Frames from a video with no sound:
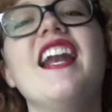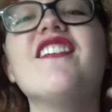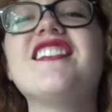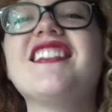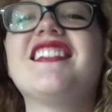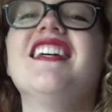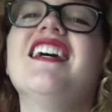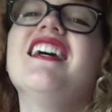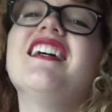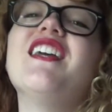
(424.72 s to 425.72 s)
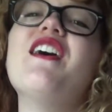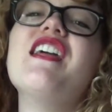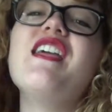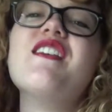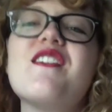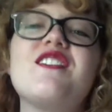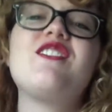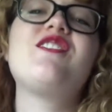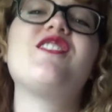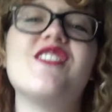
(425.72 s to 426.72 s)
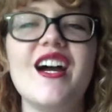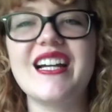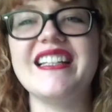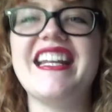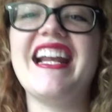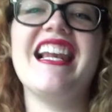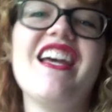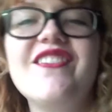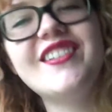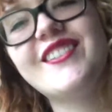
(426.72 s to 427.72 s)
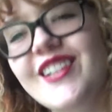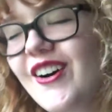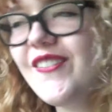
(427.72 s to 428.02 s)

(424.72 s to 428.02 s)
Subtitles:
it was just that inner struggle that I loved so